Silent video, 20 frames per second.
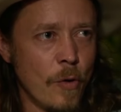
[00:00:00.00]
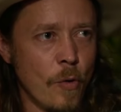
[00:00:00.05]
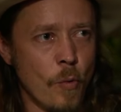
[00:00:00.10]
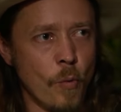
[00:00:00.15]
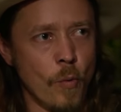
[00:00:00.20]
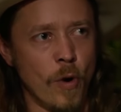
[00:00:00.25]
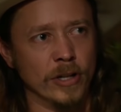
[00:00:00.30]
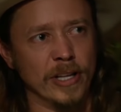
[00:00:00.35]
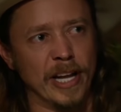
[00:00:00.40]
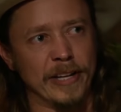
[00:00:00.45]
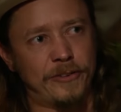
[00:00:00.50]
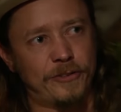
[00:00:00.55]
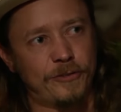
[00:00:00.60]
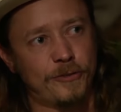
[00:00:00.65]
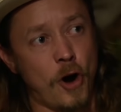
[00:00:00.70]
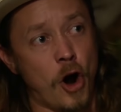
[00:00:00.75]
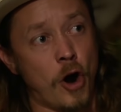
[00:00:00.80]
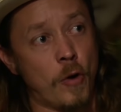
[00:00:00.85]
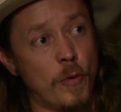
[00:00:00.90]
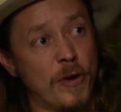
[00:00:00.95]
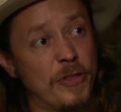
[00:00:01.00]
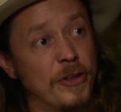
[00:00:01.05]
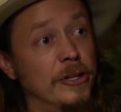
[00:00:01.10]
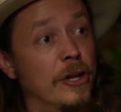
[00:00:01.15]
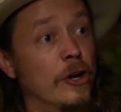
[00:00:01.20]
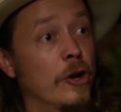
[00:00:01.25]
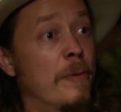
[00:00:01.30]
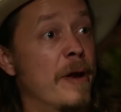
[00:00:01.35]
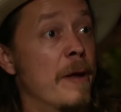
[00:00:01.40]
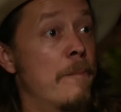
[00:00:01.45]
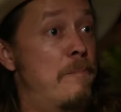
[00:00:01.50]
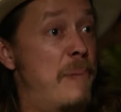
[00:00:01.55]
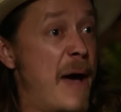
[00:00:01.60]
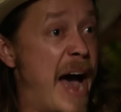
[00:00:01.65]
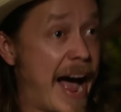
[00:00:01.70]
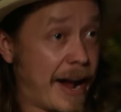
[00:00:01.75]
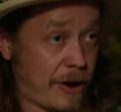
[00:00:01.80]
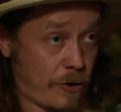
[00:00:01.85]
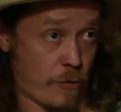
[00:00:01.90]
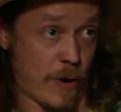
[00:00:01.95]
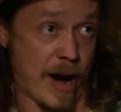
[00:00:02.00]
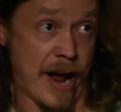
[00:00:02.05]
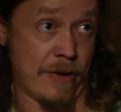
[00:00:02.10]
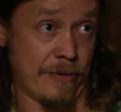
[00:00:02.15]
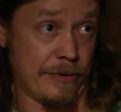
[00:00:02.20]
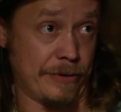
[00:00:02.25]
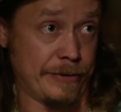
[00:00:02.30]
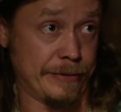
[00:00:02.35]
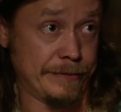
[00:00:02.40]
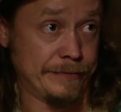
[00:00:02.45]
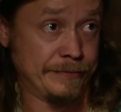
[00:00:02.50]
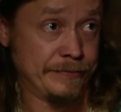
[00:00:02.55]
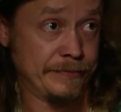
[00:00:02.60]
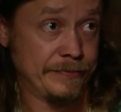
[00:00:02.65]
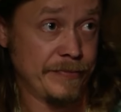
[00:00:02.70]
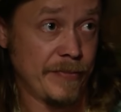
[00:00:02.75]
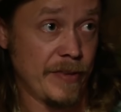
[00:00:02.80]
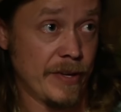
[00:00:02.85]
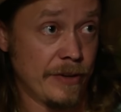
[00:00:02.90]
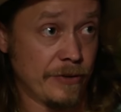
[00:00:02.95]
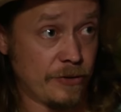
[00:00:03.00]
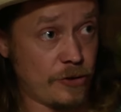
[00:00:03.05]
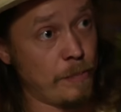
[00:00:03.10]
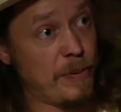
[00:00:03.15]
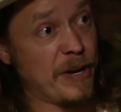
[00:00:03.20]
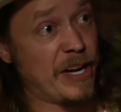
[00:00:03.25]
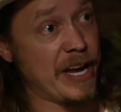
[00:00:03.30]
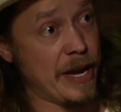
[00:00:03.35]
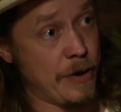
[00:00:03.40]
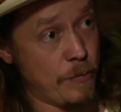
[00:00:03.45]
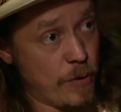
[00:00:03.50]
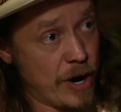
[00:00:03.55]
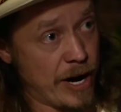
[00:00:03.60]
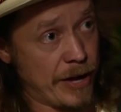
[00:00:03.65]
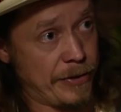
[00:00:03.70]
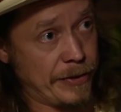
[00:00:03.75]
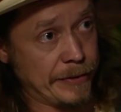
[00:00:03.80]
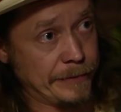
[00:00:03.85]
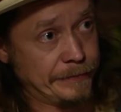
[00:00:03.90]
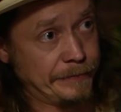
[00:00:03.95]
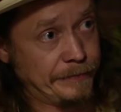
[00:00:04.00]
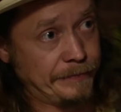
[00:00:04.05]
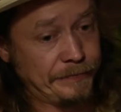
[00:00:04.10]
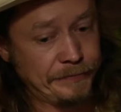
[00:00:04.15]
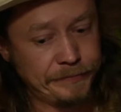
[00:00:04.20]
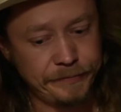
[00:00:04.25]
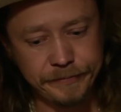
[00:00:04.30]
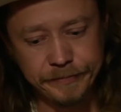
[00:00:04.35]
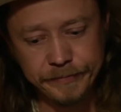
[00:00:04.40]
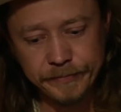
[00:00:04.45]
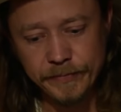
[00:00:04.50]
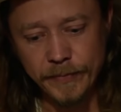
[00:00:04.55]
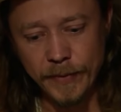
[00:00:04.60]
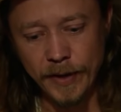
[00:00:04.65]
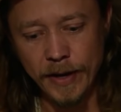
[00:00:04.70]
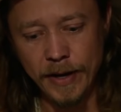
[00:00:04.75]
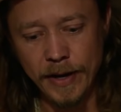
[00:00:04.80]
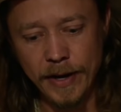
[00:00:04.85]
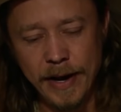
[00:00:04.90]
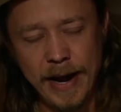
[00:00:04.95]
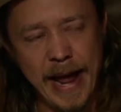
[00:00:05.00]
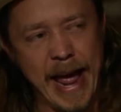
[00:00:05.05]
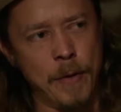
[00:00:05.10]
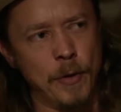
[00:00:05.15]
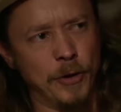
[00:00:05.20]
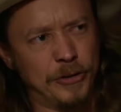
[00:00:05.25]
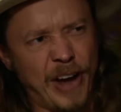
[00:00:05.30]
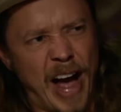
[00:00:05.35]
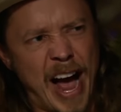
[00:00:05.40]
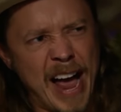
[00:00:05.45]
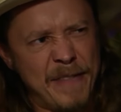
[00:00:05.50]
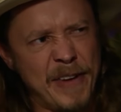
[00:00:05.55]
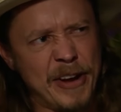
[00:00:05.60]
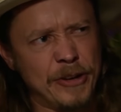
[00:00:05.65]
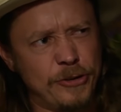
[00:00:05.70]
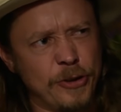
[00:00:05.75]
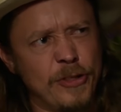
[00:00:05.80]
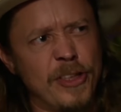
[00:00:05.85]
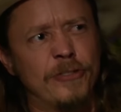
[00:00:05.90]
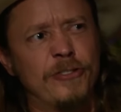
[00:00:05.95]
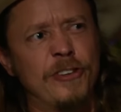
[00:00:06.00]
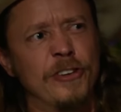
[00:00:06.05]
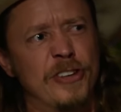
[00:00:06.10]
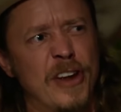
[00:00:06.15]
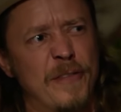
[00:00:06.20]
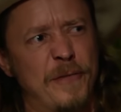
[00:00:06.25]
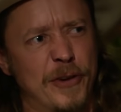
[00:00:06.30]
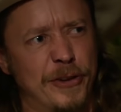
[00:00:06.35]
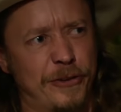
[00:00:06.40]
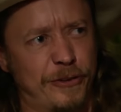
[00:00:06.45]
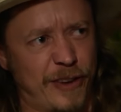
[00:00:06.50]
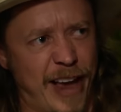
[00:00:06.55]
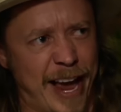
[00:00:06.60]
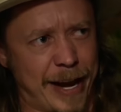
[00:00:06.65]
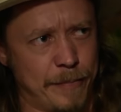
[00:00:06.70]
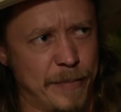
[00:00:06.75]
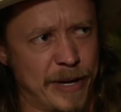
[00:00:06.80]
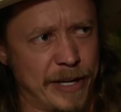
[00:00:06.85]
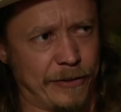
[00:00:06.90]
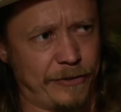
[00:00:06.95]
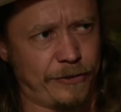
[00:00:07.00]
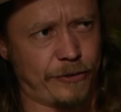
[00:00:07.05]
Well, let's start with a little bit of background to begin with. And we'll dive into this in different segments.